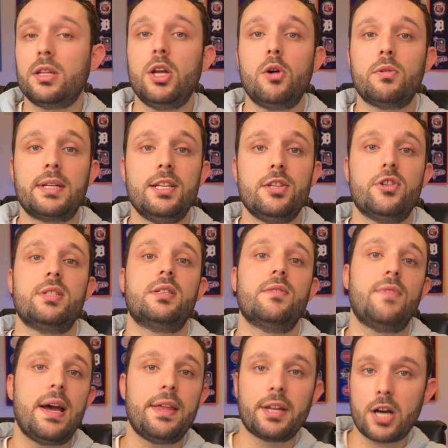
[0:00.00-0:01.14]
alone can
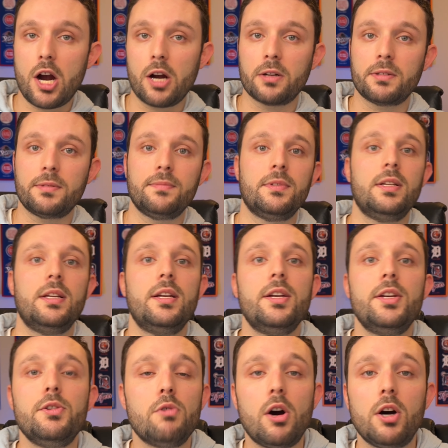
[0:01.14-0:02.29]
justify the card.
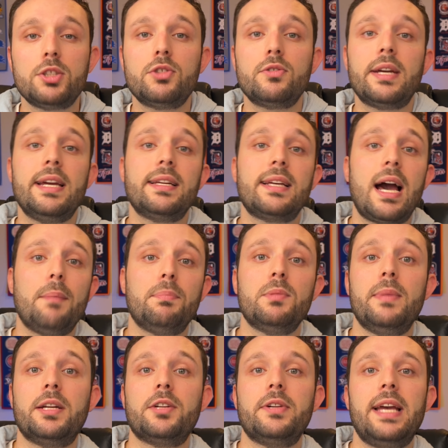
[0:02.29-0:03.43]
You also gain
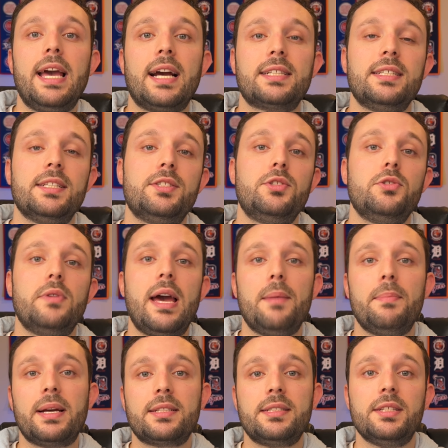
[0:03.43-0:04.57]
complimentary access to
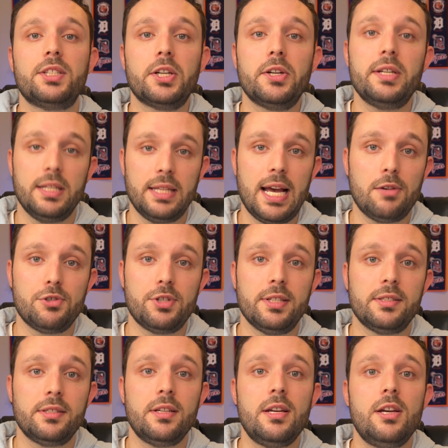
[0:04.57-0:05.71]
Amex Centurion
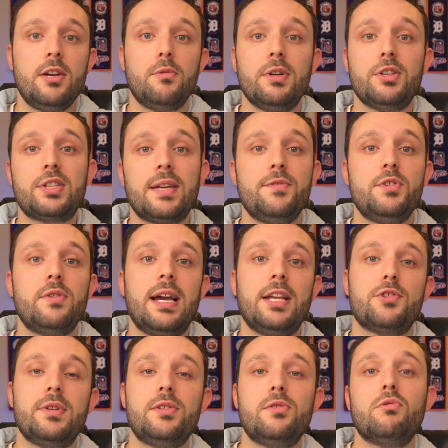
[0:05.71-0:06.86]
lounges, which gives you
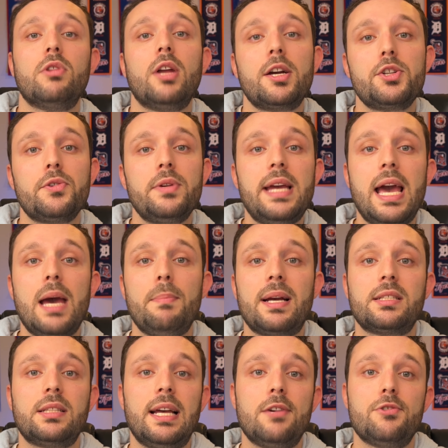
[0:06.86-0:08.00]
entry to luxury
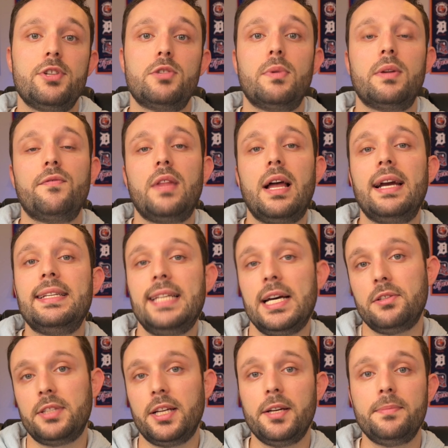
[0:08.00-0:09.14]
Amex lounges when flying
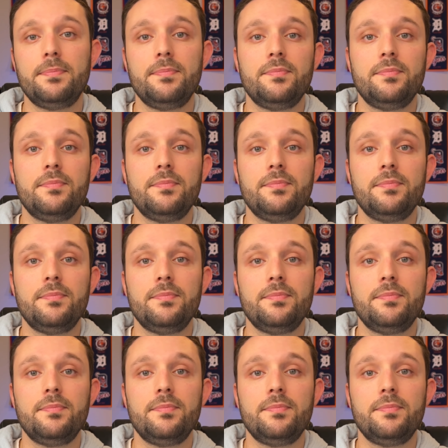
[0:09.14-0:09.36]
Delta.